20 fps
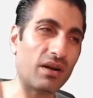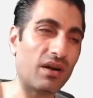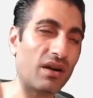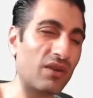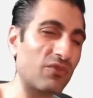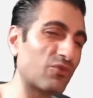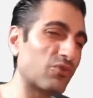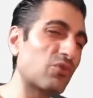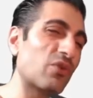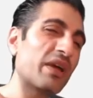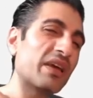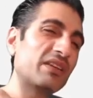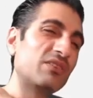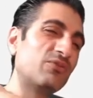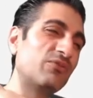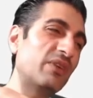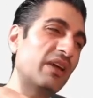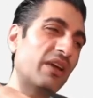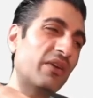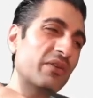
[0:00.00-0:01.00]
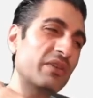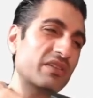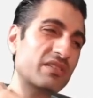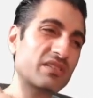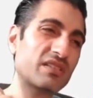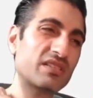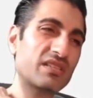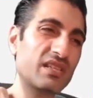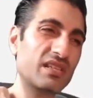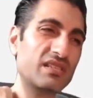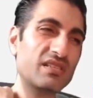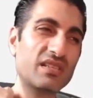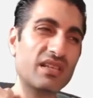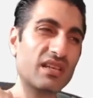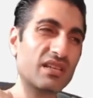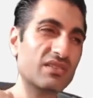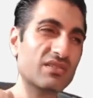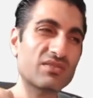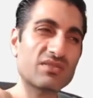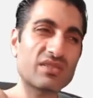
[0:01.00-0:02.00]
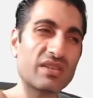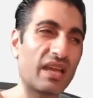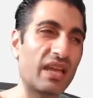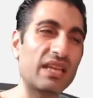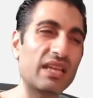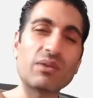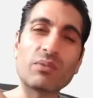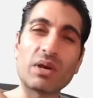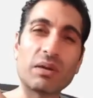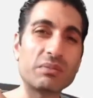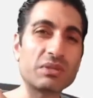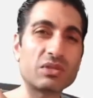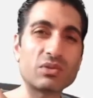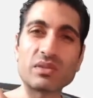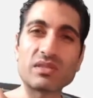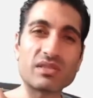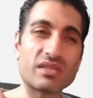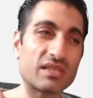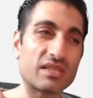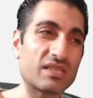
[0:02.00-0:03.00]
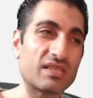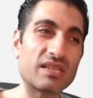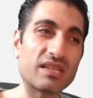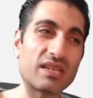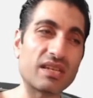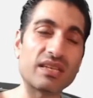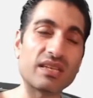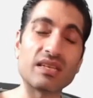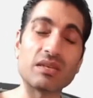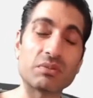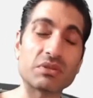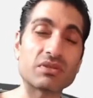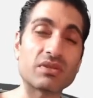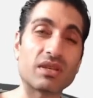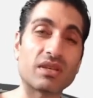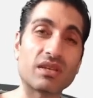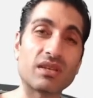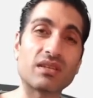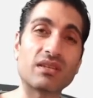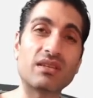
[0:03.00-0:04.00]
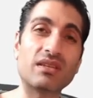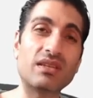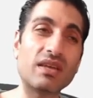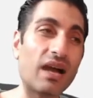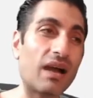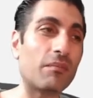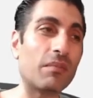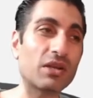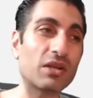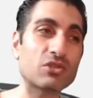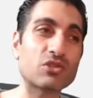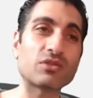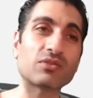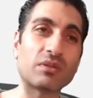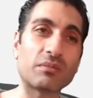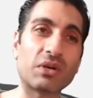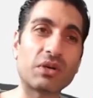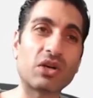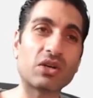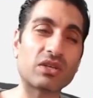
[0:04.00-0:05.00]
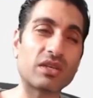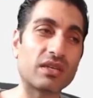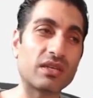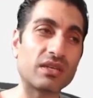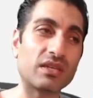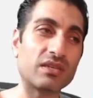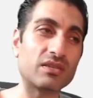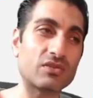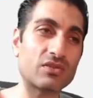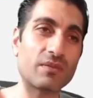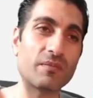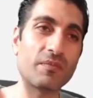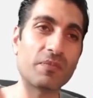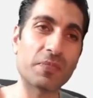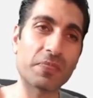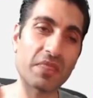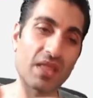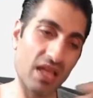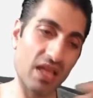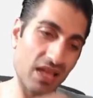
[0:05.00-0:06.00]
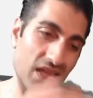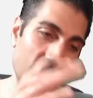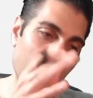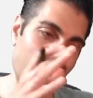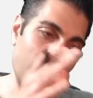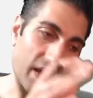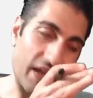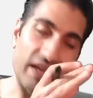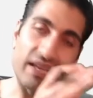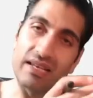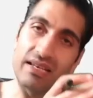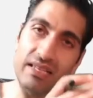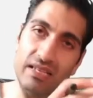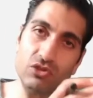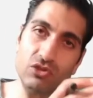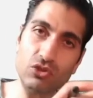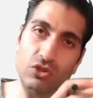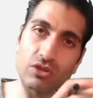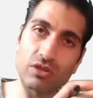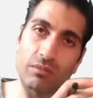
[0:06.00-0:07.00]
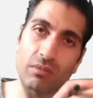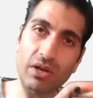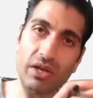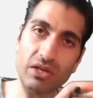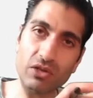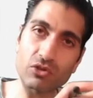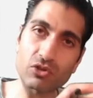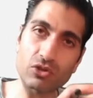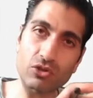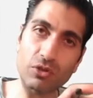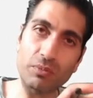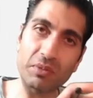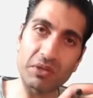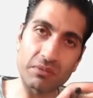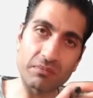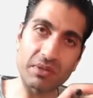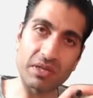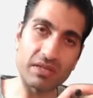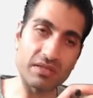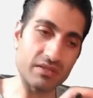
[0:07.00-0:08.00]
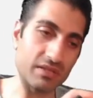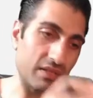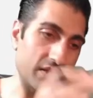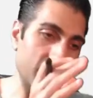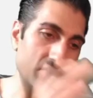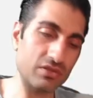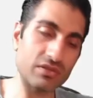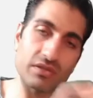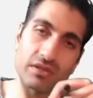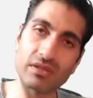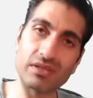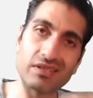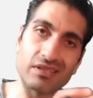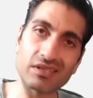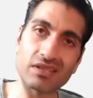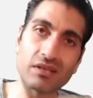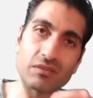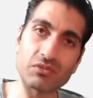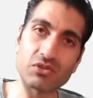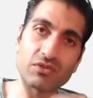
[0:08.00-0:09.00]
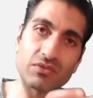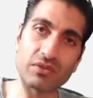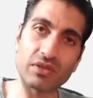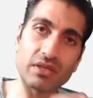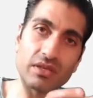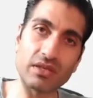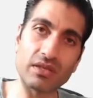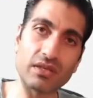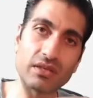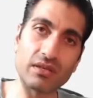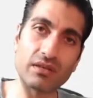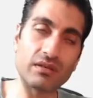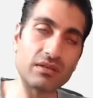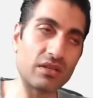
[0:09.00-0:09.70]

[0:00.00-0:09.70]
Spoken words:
I've read various statistics, anywhere between 60 and 80%. That much of the market is, at least on the microscopic basis, in terms of the